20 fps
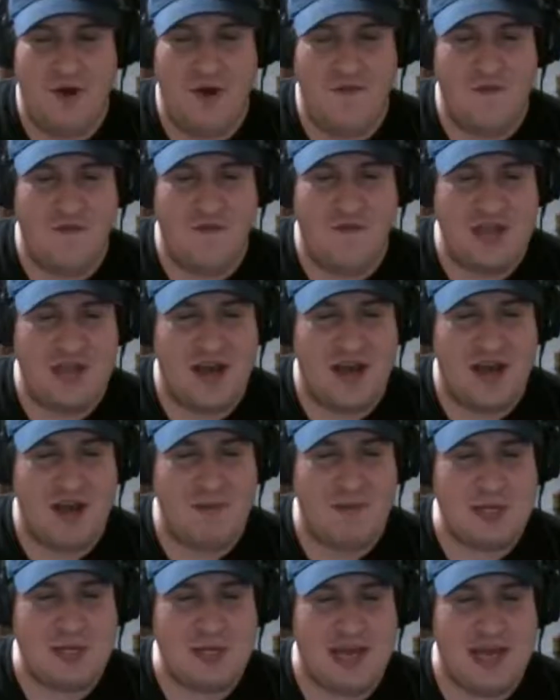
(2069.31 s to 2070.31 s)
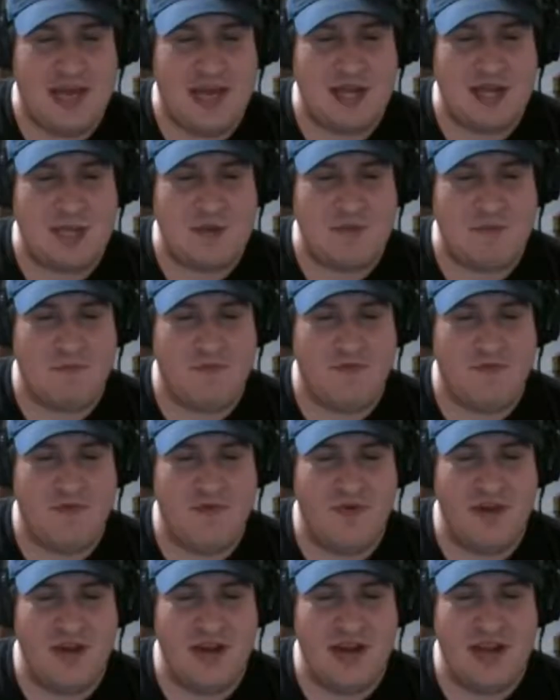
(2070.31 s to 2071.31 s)
overtime because I had some
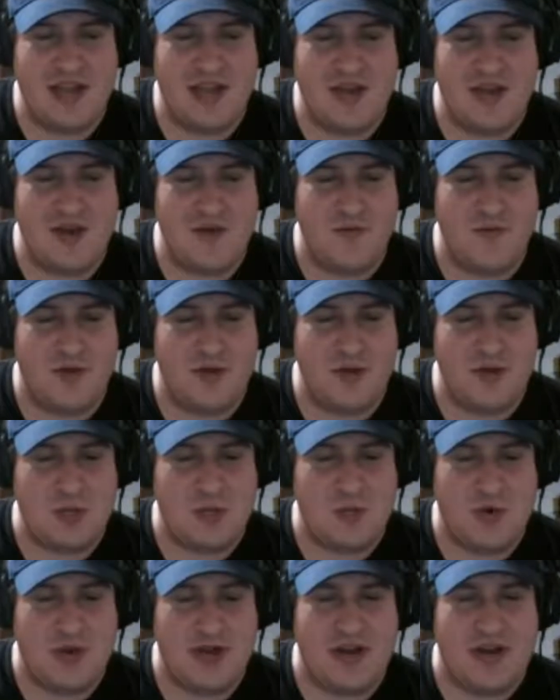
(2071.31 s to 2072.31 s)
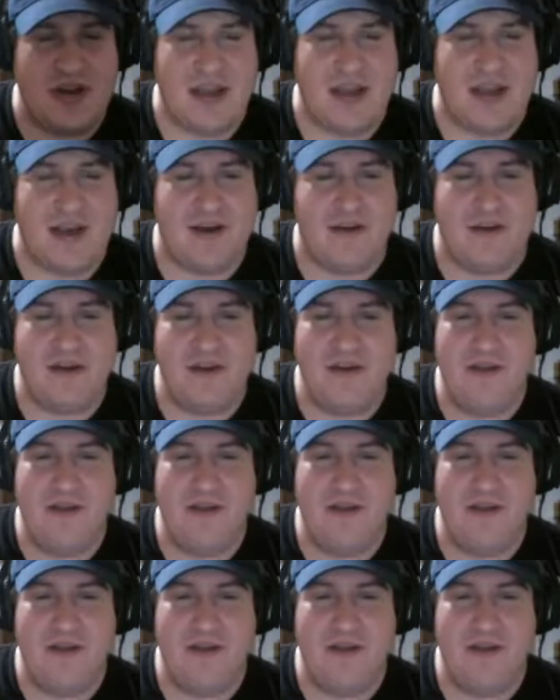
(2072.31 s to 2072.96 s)
pretty good ones written down.